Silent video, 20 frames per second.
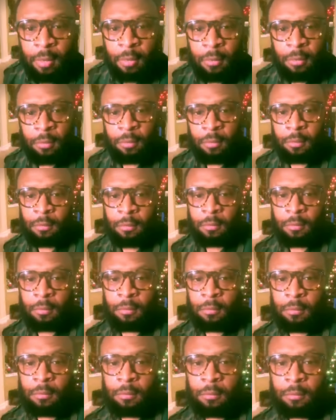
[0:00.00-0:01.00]

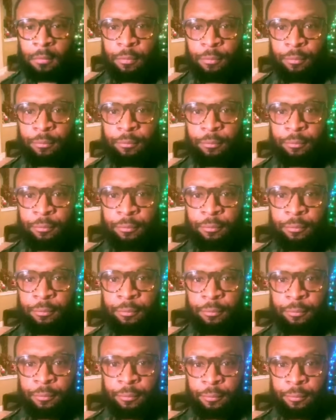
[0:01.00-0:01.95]
[no speech]